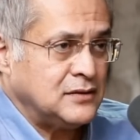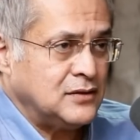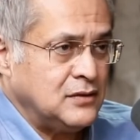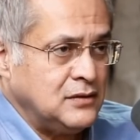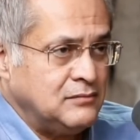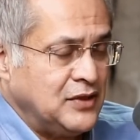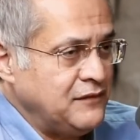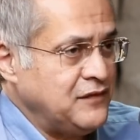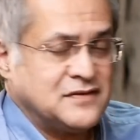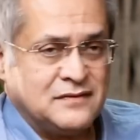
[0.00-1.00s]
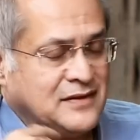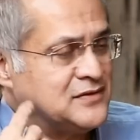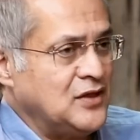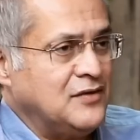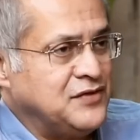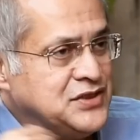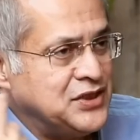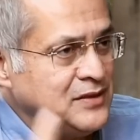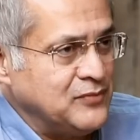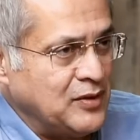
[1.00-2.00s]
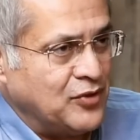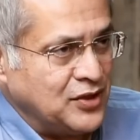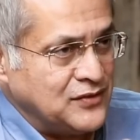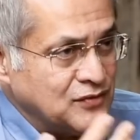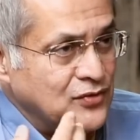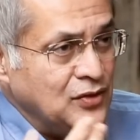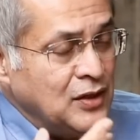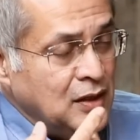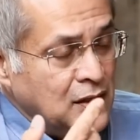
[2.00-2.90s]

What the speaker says: you know, but if it's not reaching the body, so